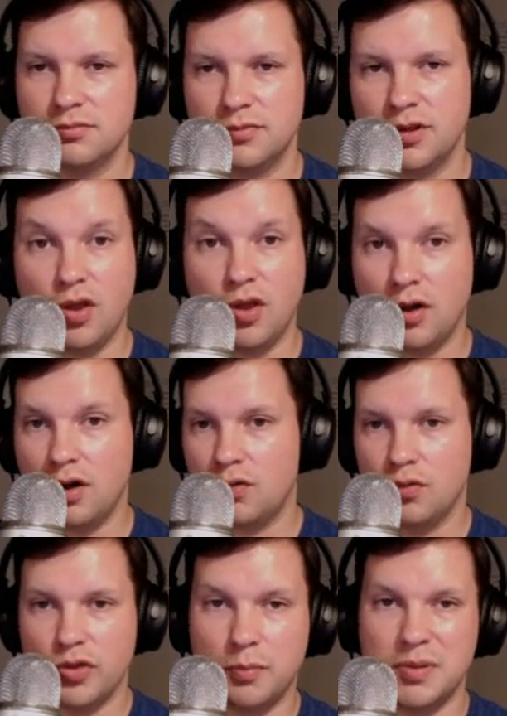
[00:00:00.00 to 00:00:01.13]
the vlog
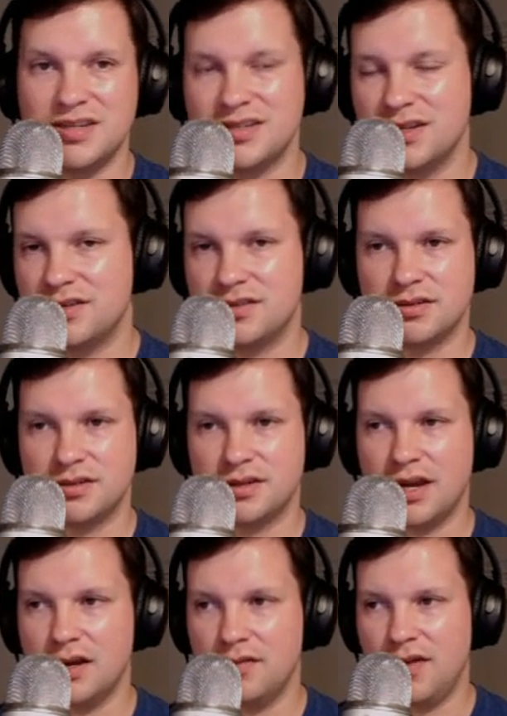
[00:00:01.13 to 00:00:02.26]
or the business
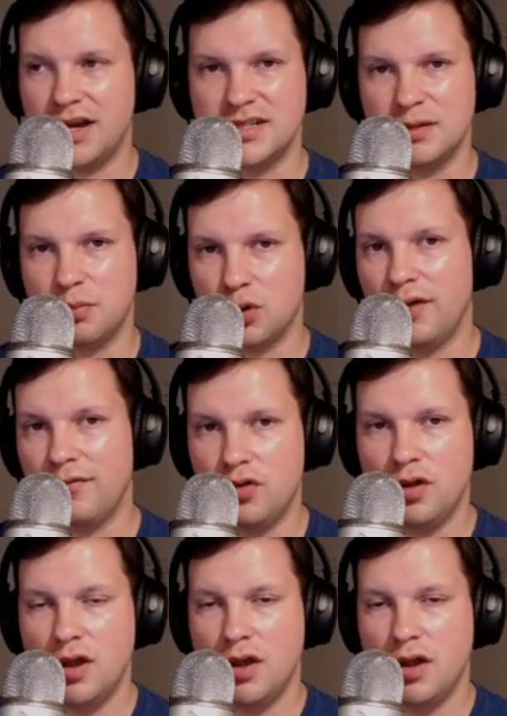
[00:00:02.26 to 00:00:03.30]
kind of at a deeper level.